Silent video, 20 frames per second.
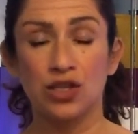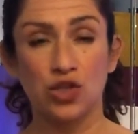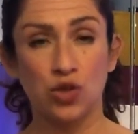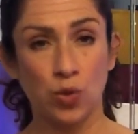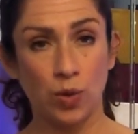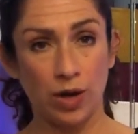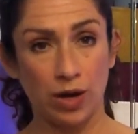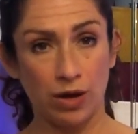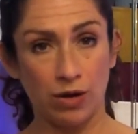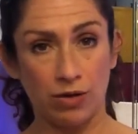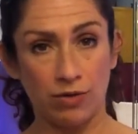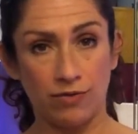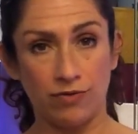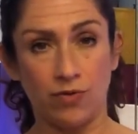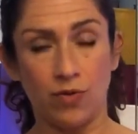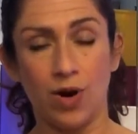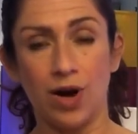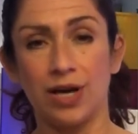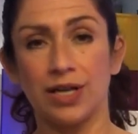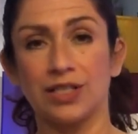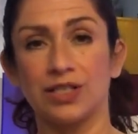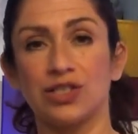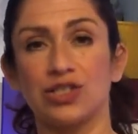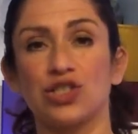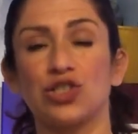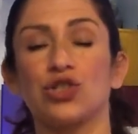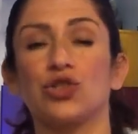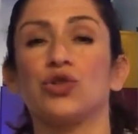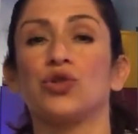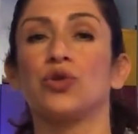12, 1,
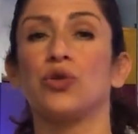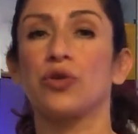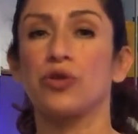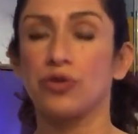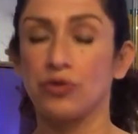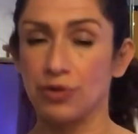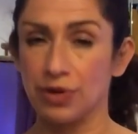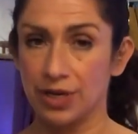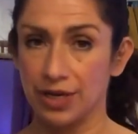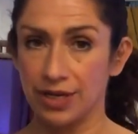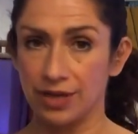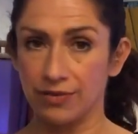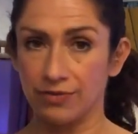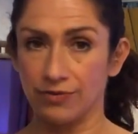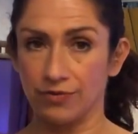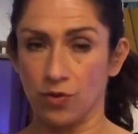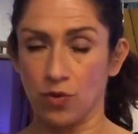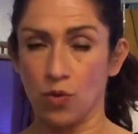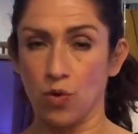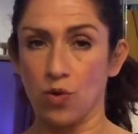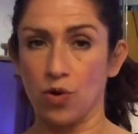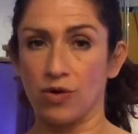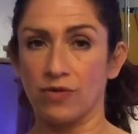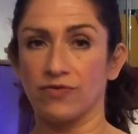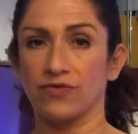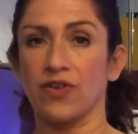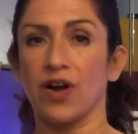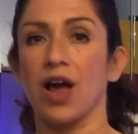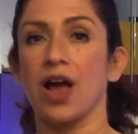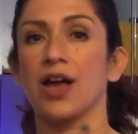2, 3, 4,
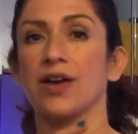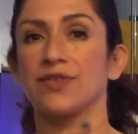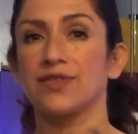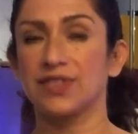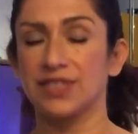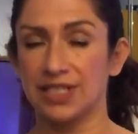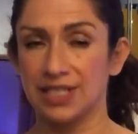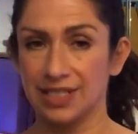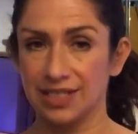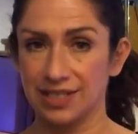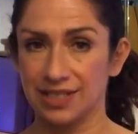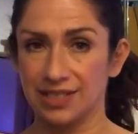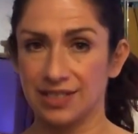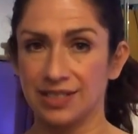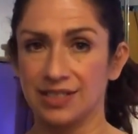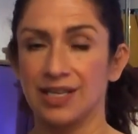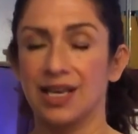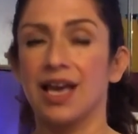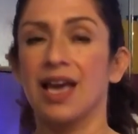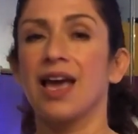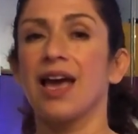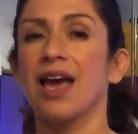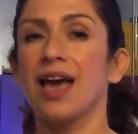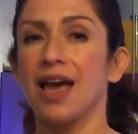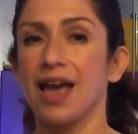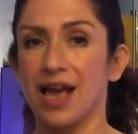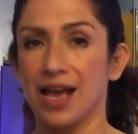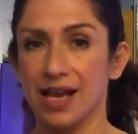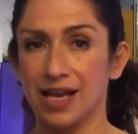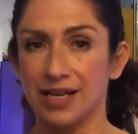5, 6,
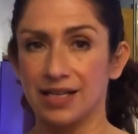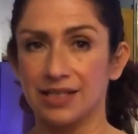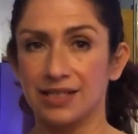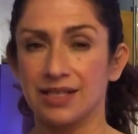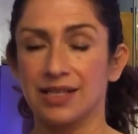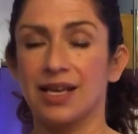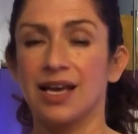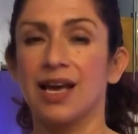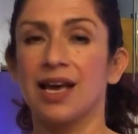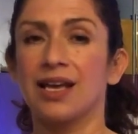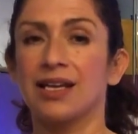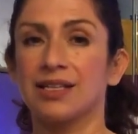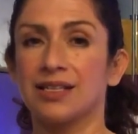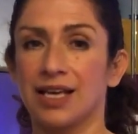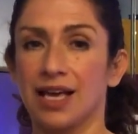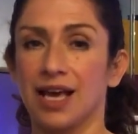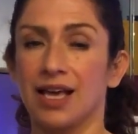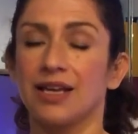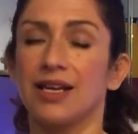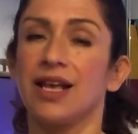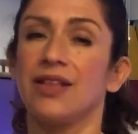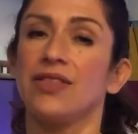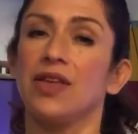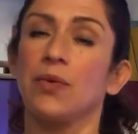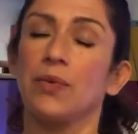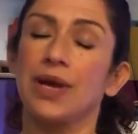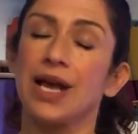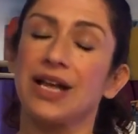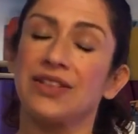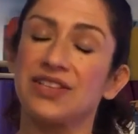8, 10, and then
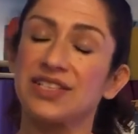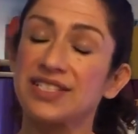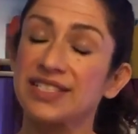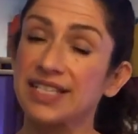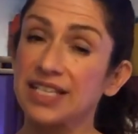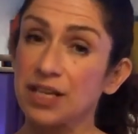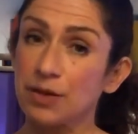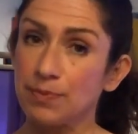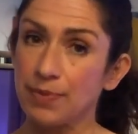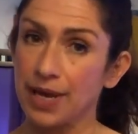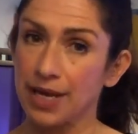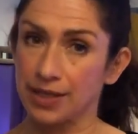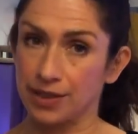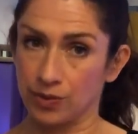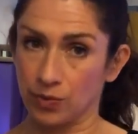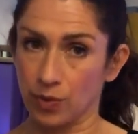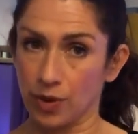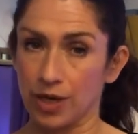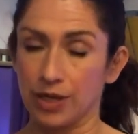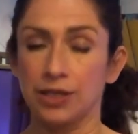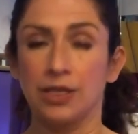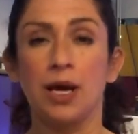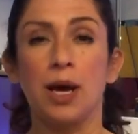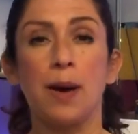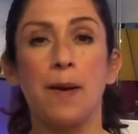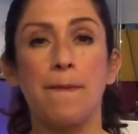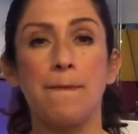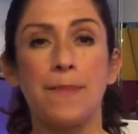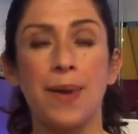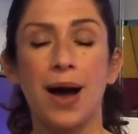we had the syncopated one,
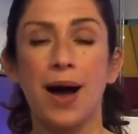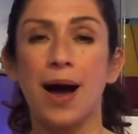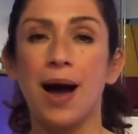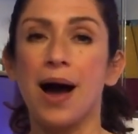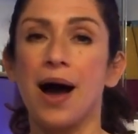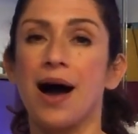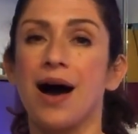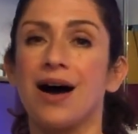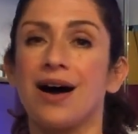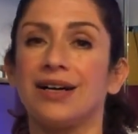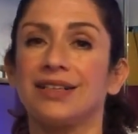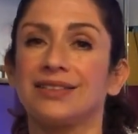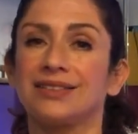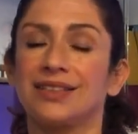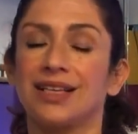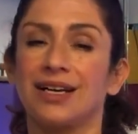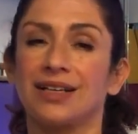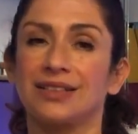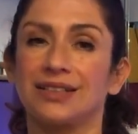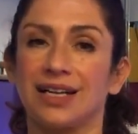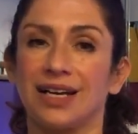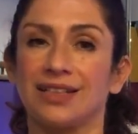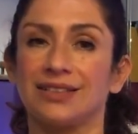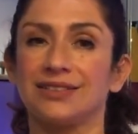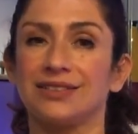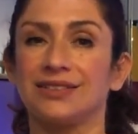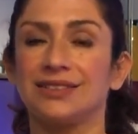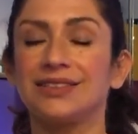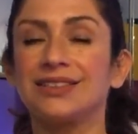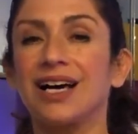ba, ta,
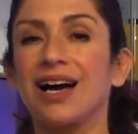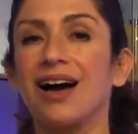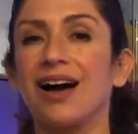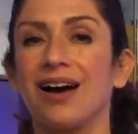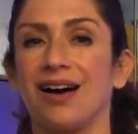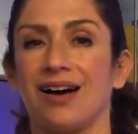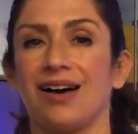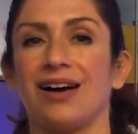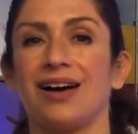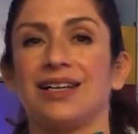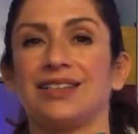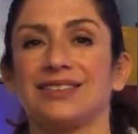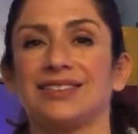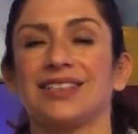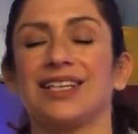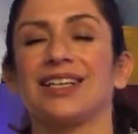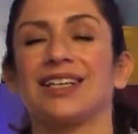can, ta,